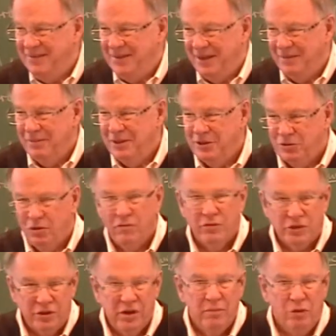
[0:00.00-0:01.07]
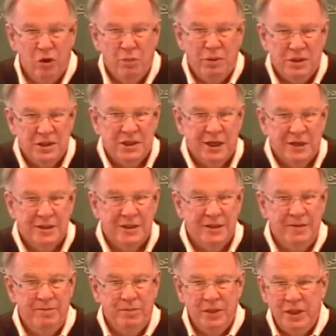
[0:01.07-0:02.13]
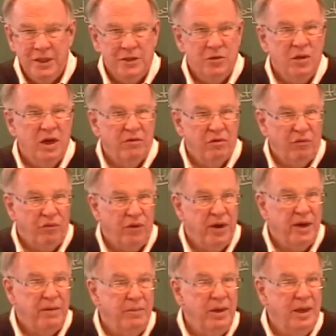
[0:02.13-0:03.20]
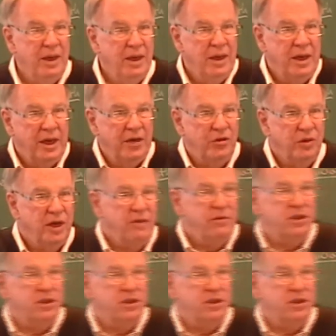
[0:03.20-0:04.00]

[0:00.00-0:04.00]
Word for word: That means over some open sets, you have a frame and you have